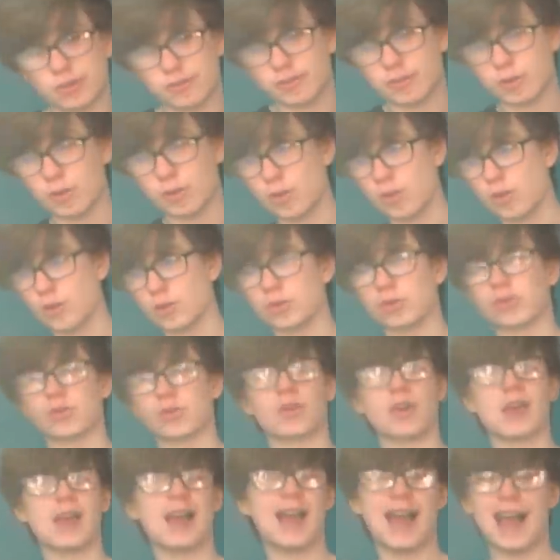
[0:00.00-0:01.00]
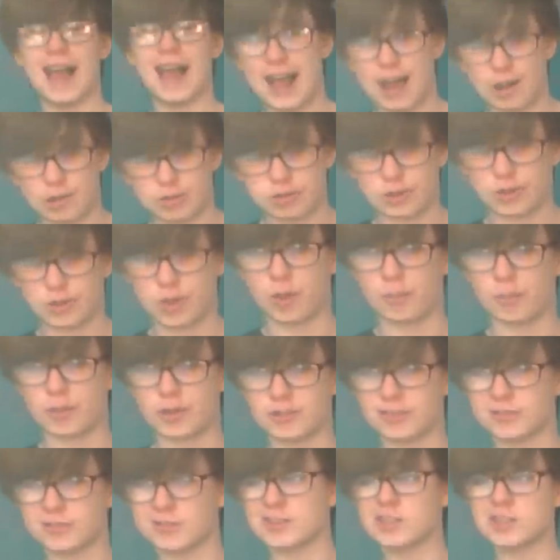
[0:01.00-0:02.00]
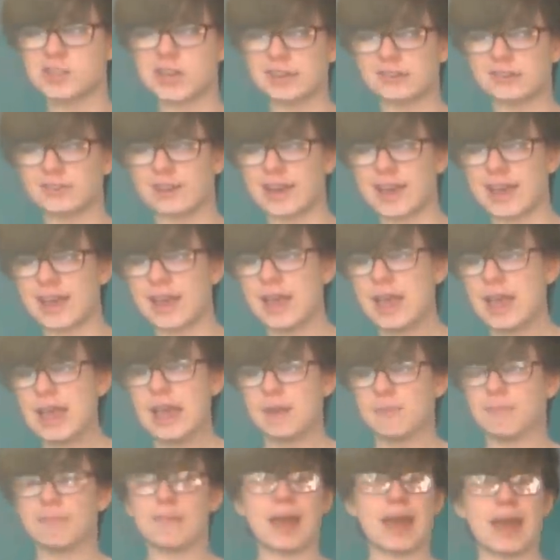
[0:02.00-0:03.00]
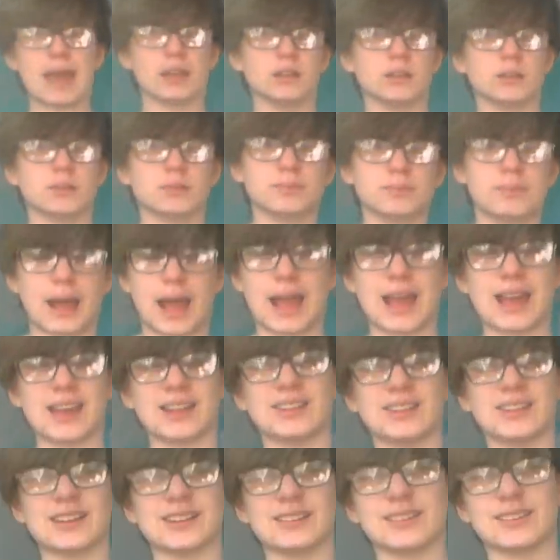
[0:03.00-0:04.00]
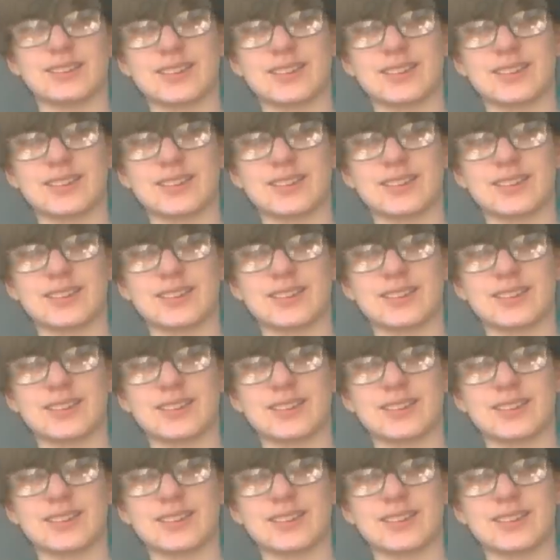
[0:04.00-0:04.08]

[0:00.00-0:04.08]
of Lords, House of Commons, generally male, pale and